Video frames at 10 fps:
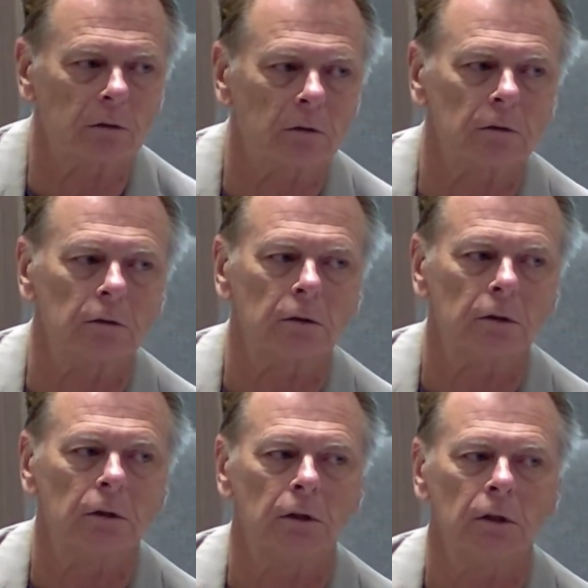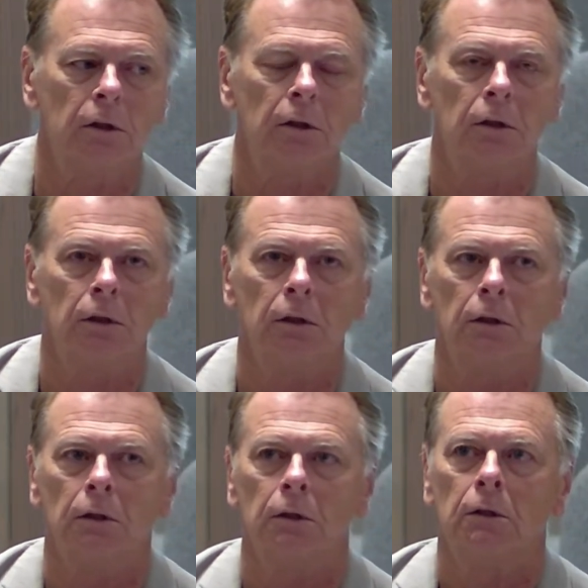
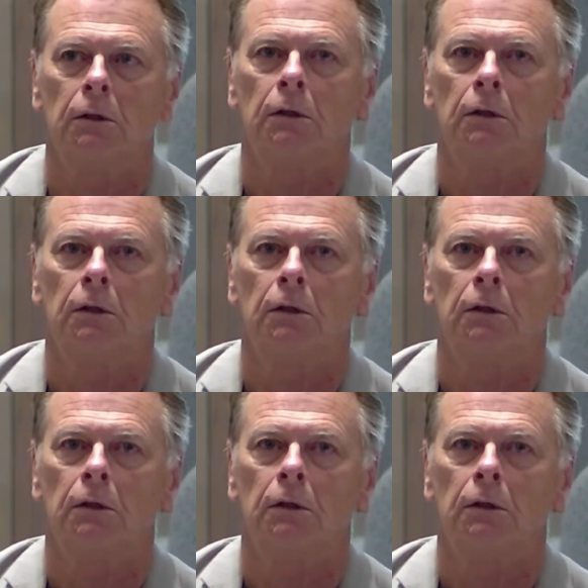Nothing is said.